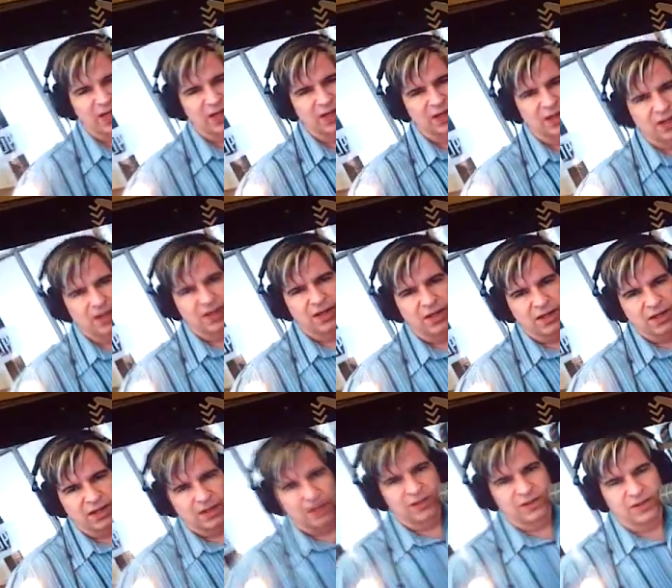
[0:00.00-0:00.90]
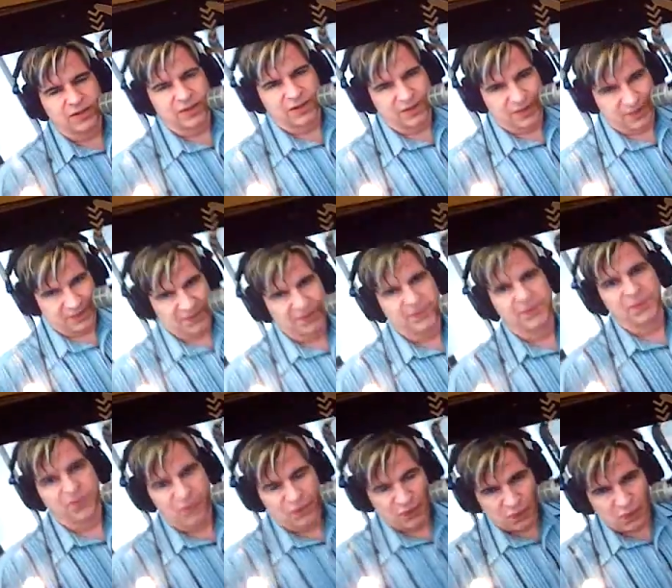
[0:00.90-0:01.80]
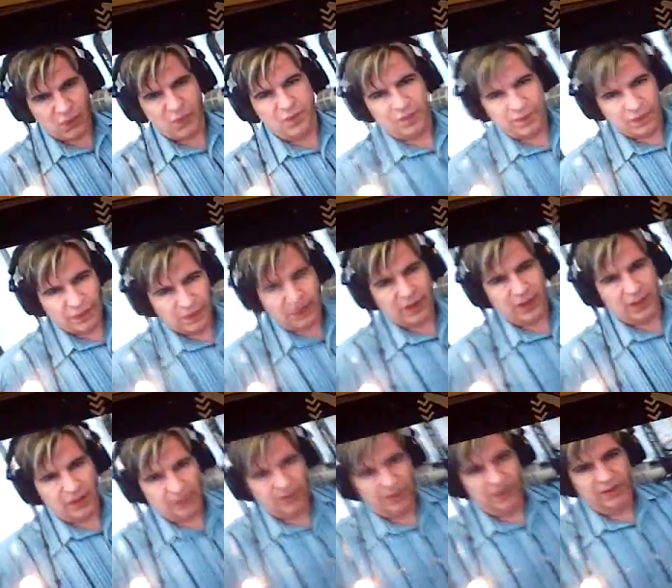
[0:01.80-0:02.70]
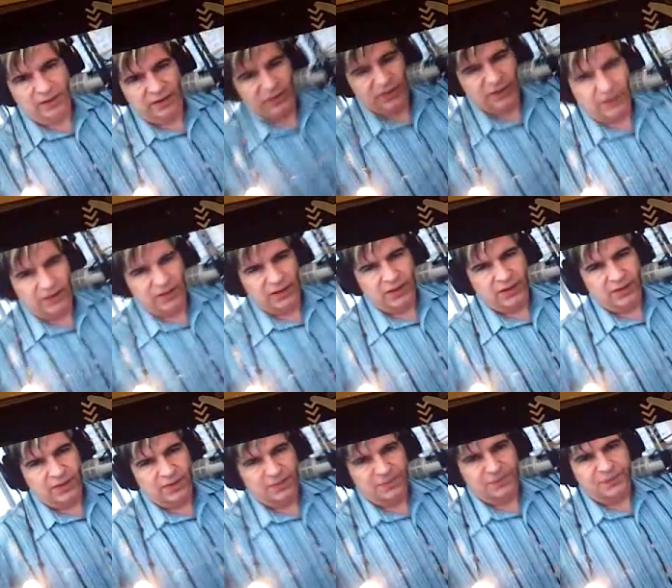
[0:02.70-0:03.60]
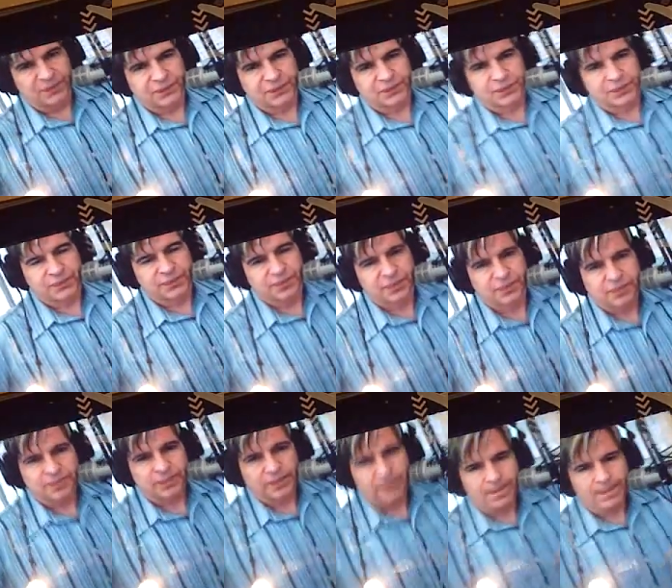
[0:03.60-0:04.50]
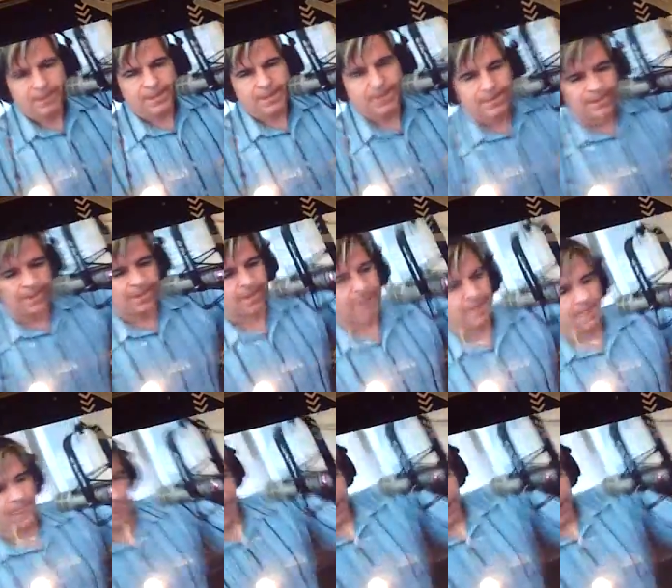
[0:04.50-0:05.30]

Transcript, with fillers: a little filming with the Midway State. Um, we're going to uh, put that up on the blog and uh, our uh, Twitter page uh,